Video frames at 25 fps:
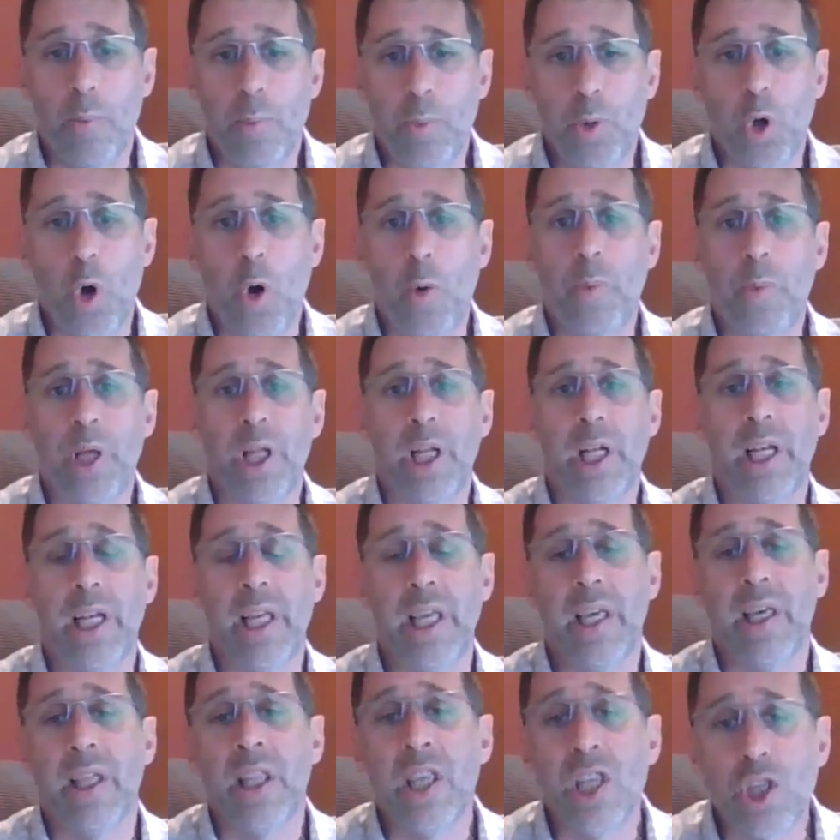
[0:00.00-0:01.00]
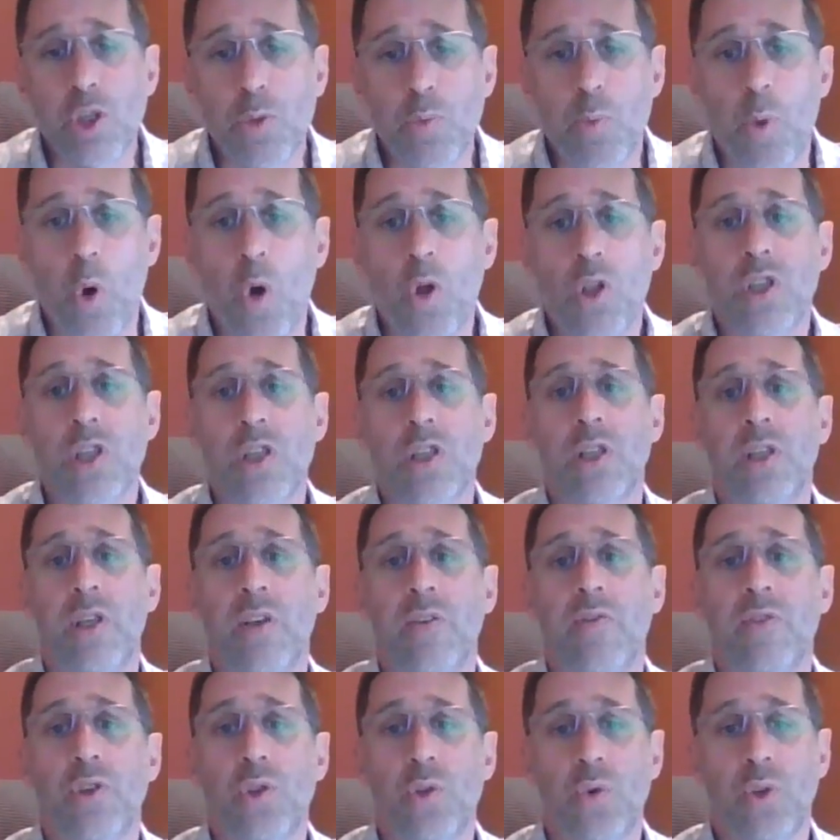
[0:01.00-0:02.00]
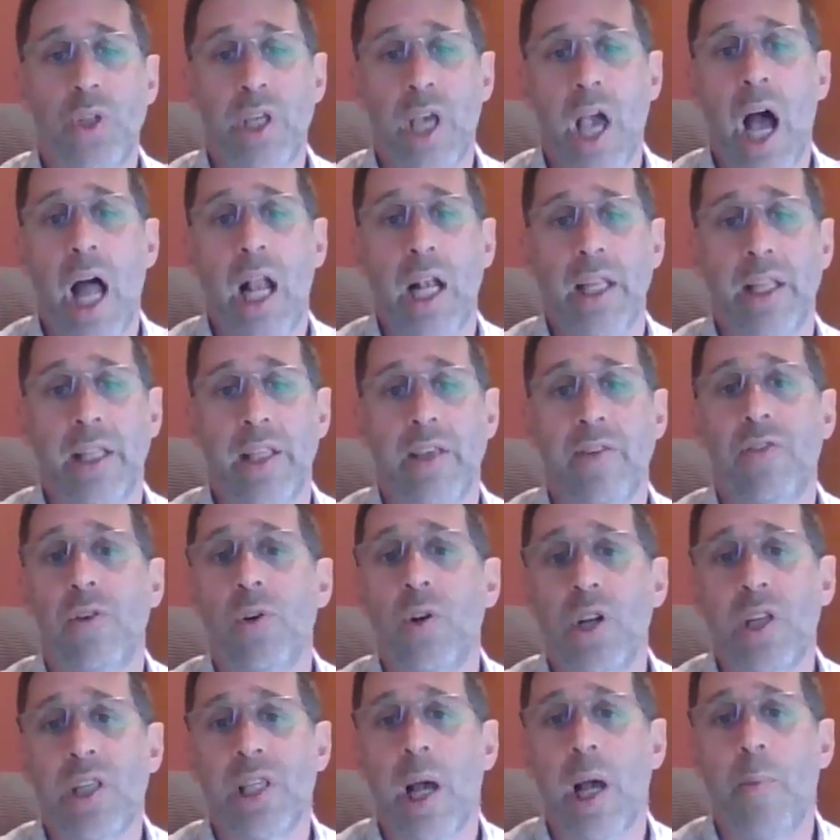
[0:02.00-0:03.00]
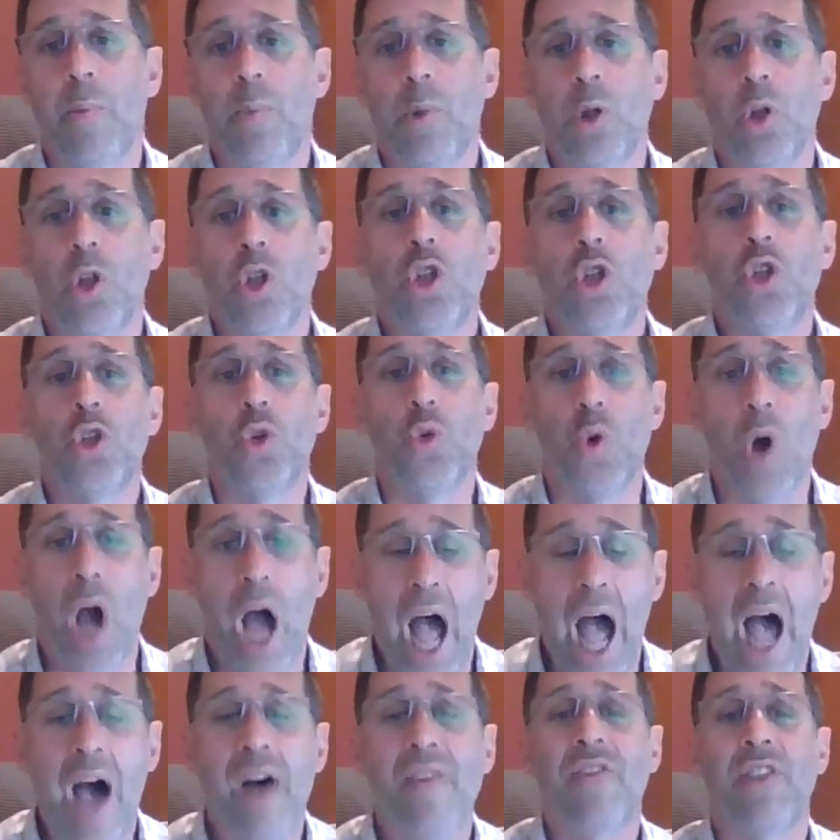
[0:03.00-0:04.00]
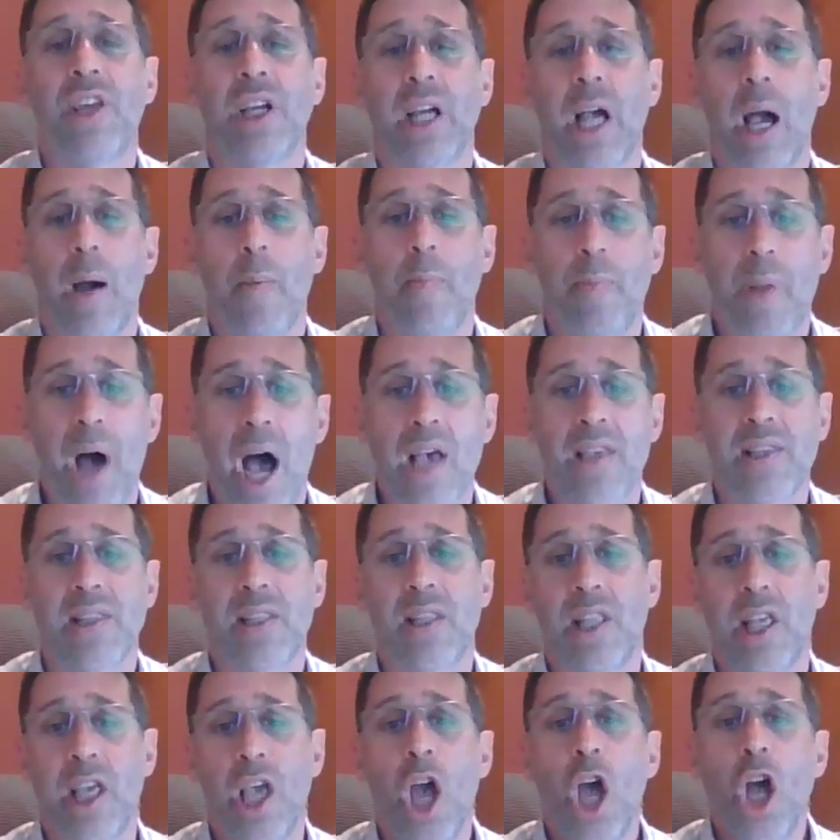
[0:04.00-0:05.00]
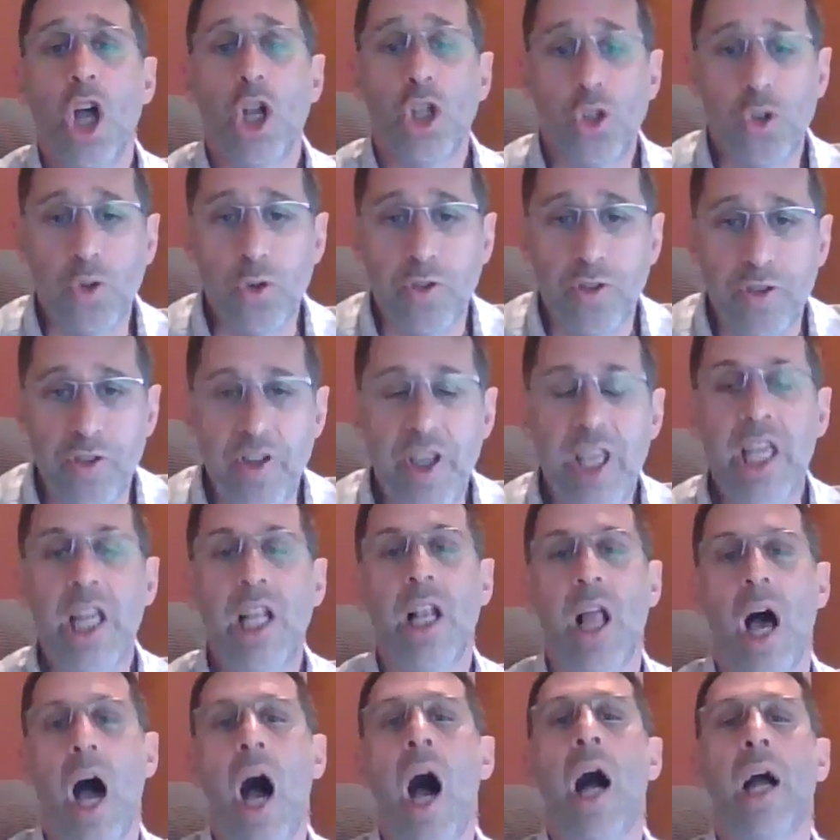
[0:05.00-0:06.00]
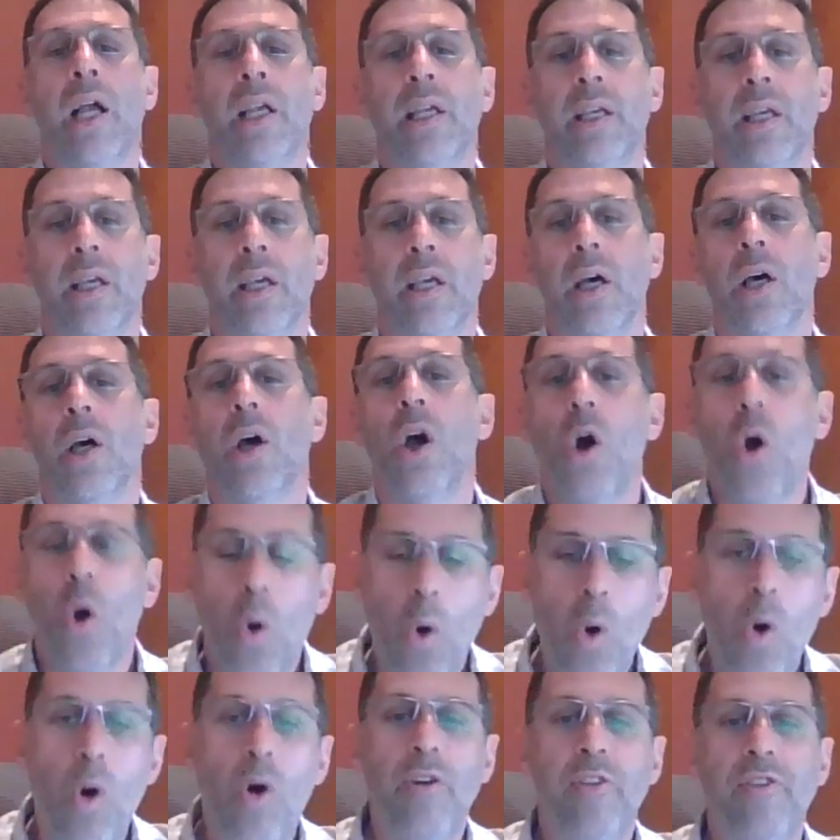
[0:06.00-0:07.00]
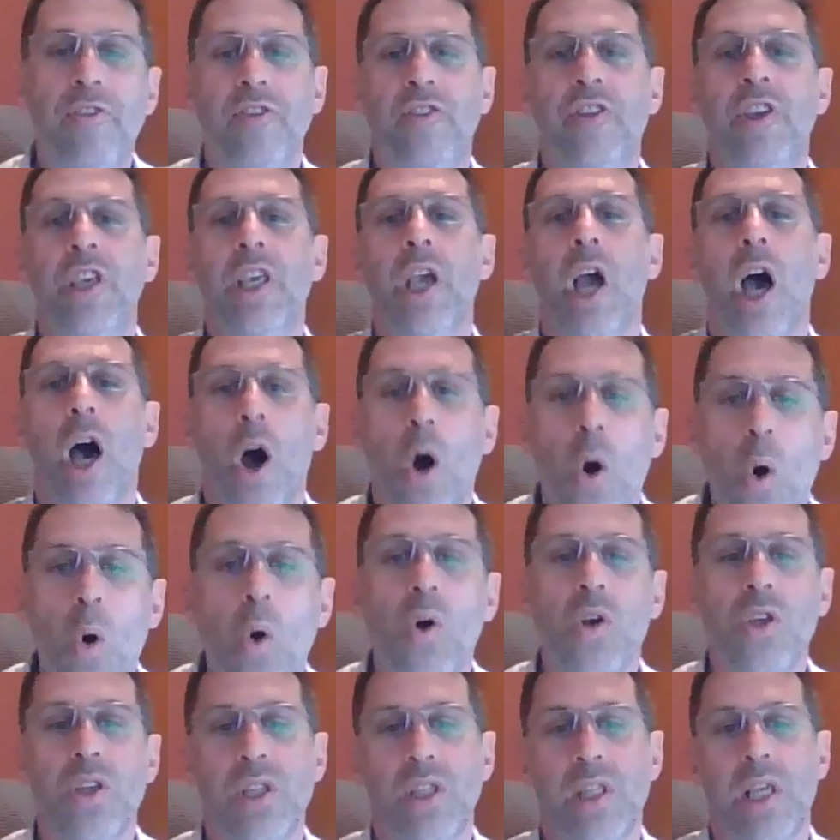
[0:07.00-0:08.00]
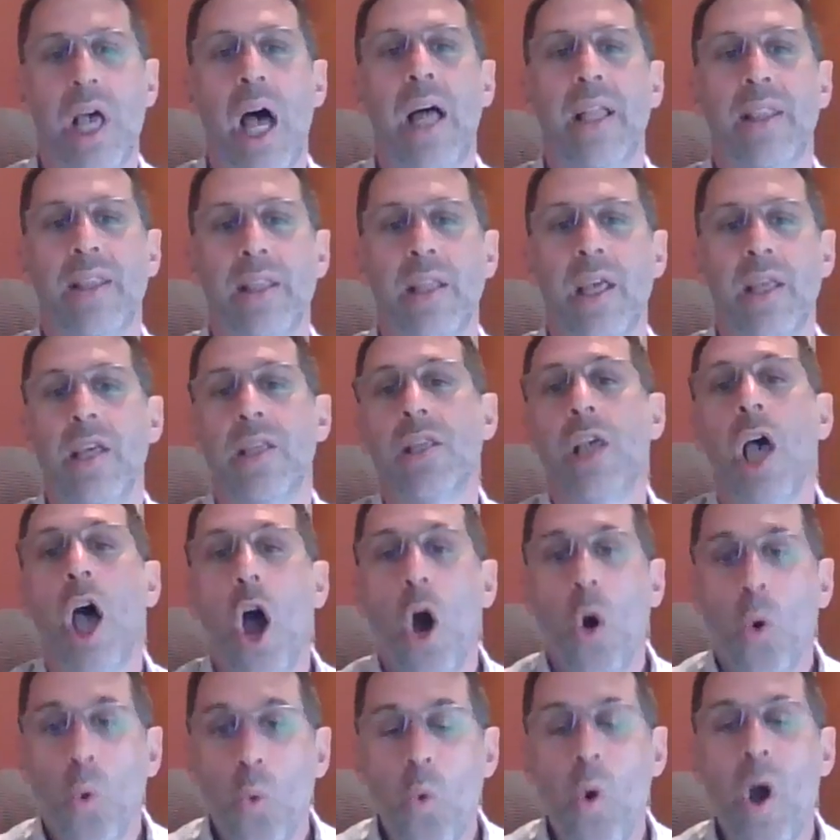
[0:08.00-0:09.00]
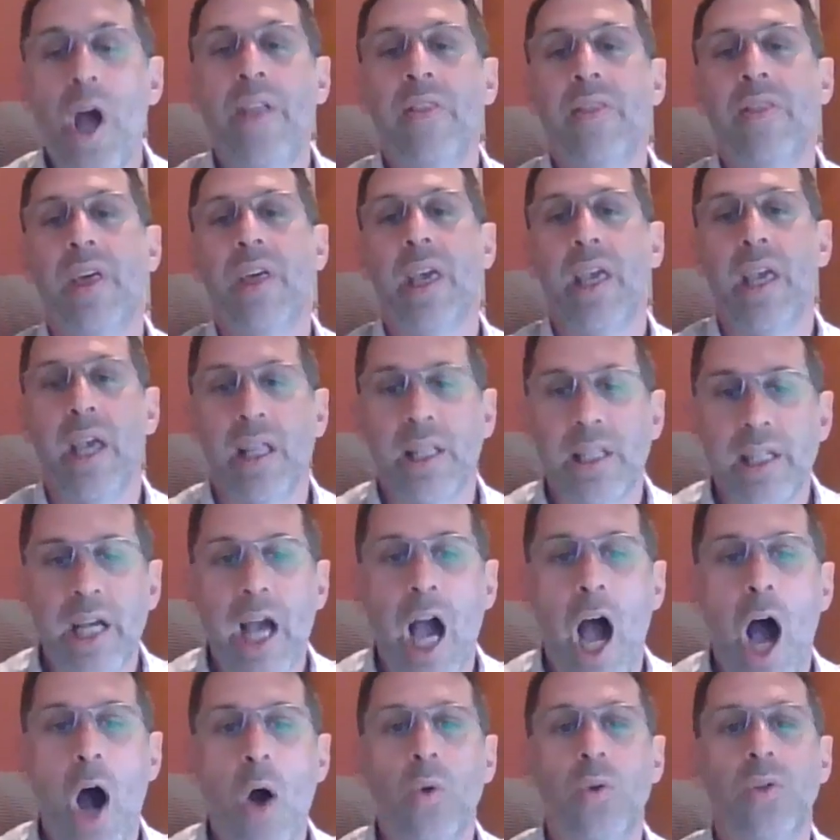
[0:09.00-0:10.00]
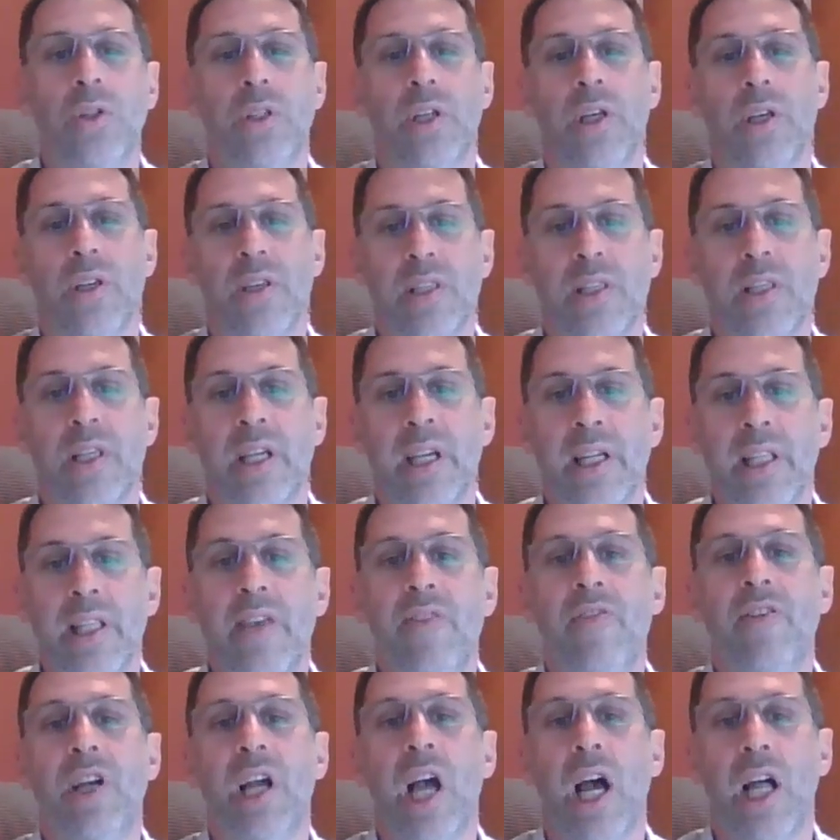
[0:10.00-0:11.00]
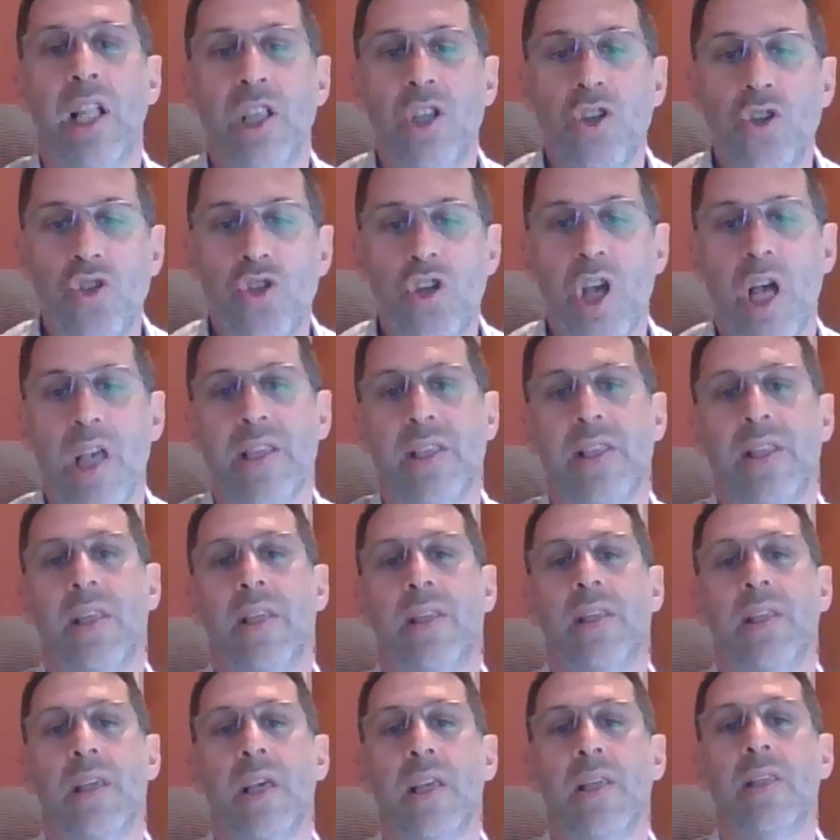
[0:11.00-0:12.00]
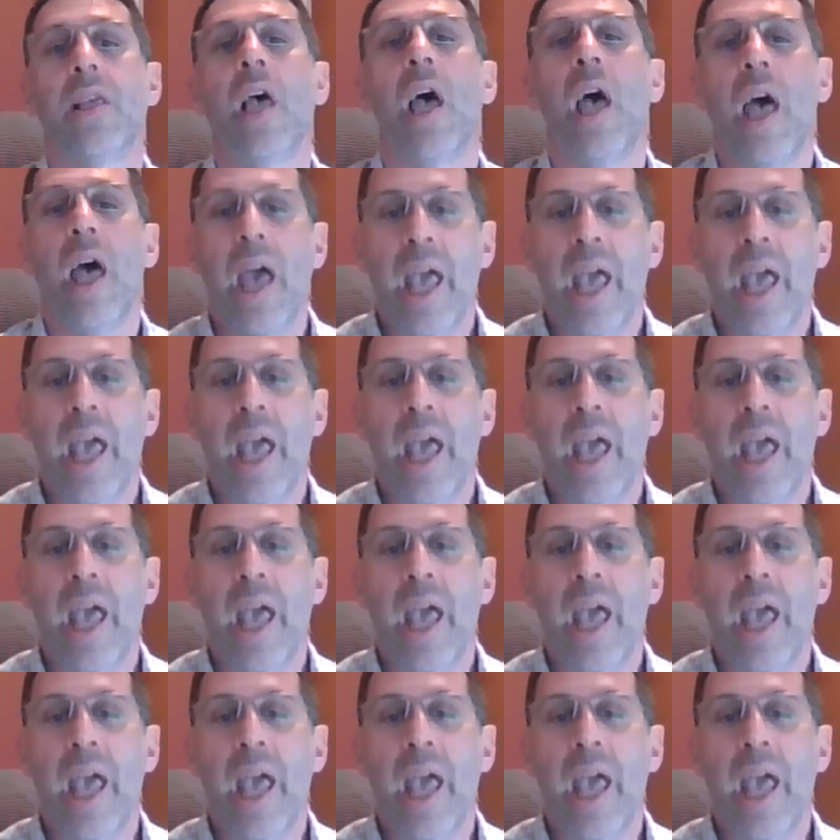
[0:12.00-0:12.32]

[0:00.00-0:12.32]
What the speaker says: properly responsive to reality. For example, to have the capacity to feel anger or fear or sadness when they encounter significant injustices,